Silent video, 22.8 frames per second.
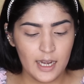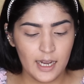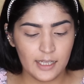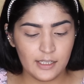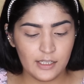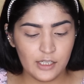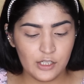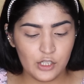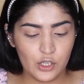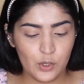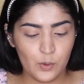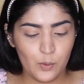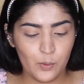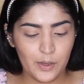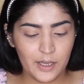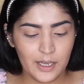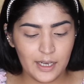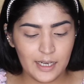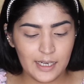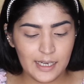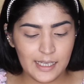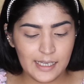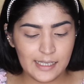Let's just
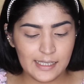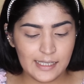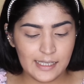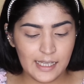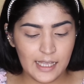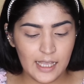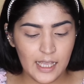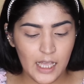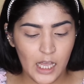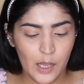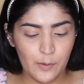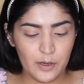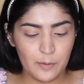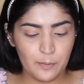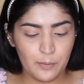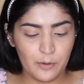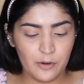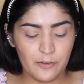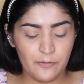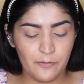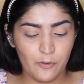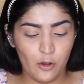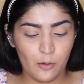quickly see how it
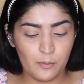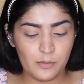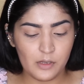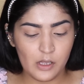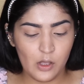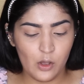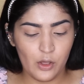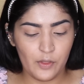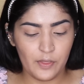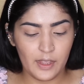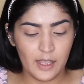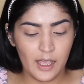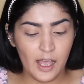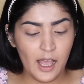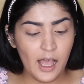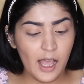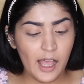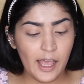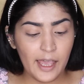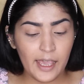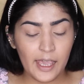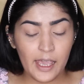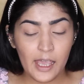performs on the
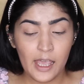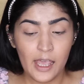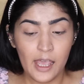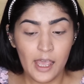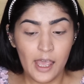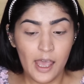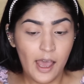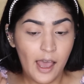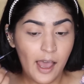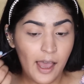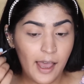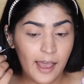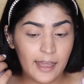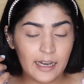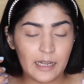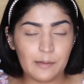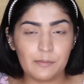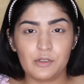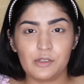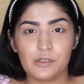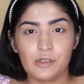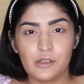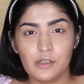eye, and
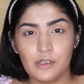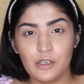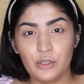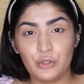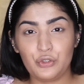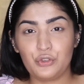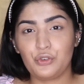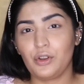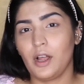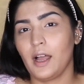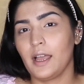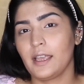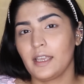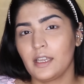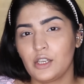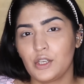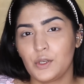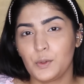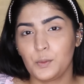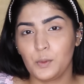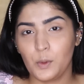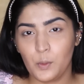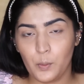I'm just gonna try
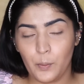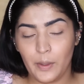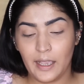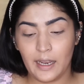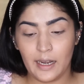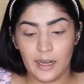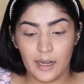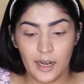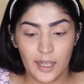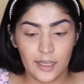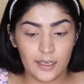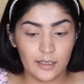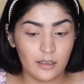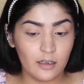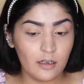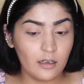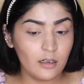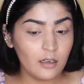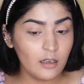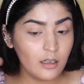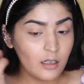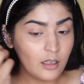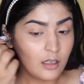and do a wing
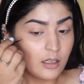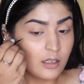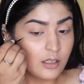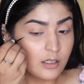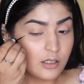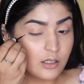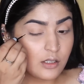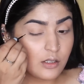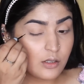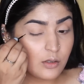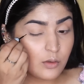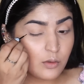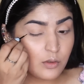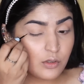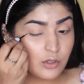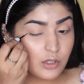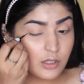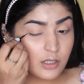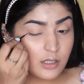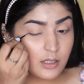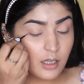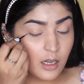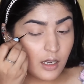liner. So
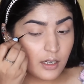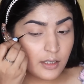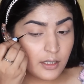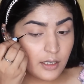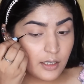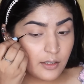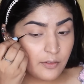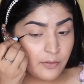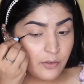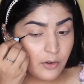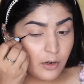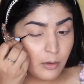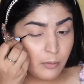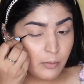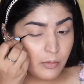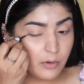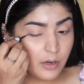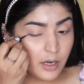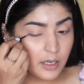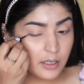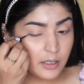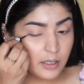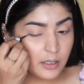just starting
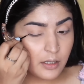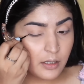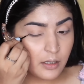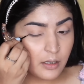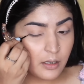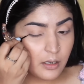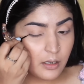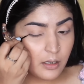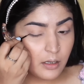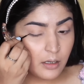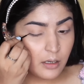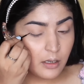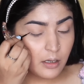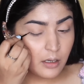from right here.